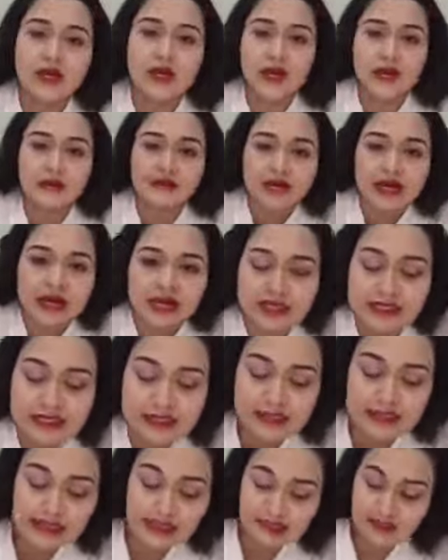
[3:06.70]
of our
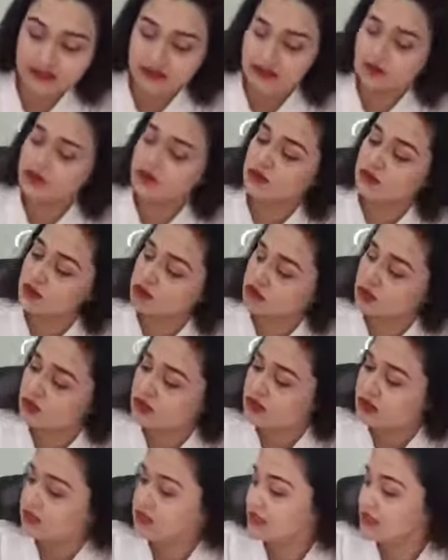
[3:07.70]
skin. So
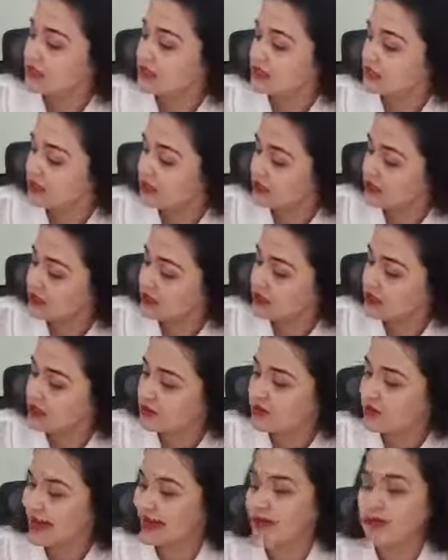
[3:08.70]
this is
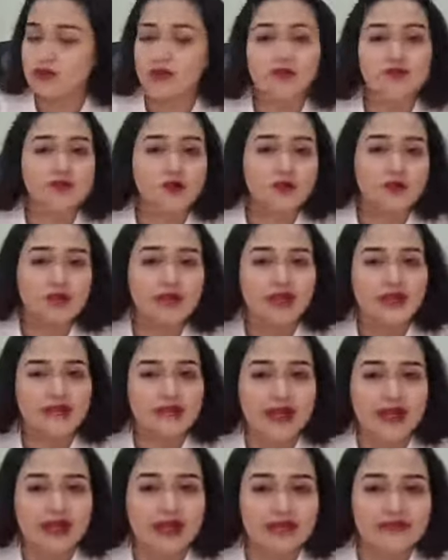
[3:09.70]
the microscopic
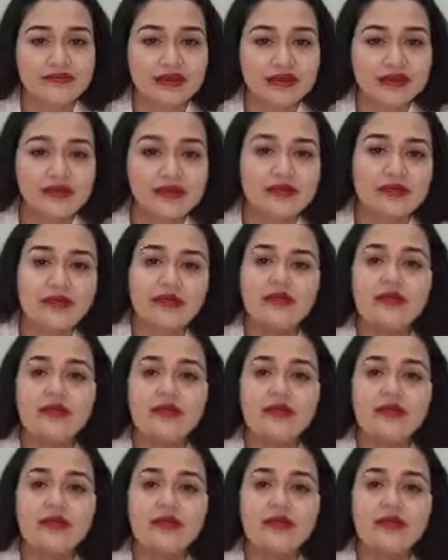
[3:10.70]
magnified